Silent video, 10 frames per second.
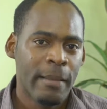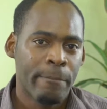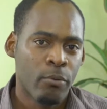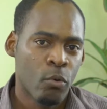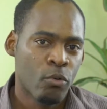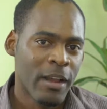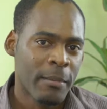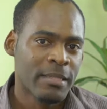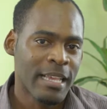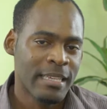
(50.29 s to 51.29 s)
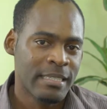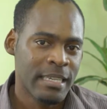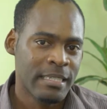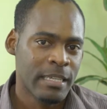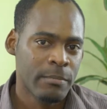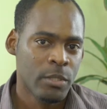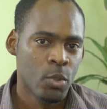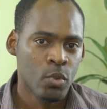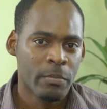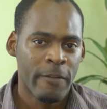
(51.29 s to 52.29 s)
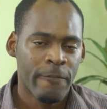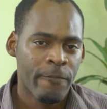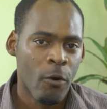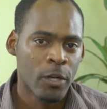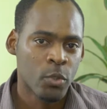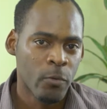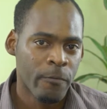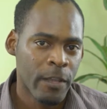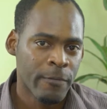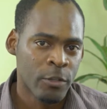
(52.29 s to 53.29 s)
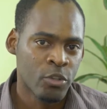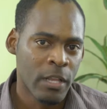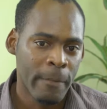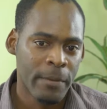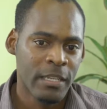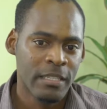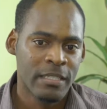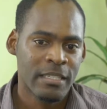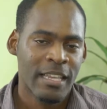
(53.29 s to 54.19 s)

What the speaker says: programs and systems used by Fortune 500 companies,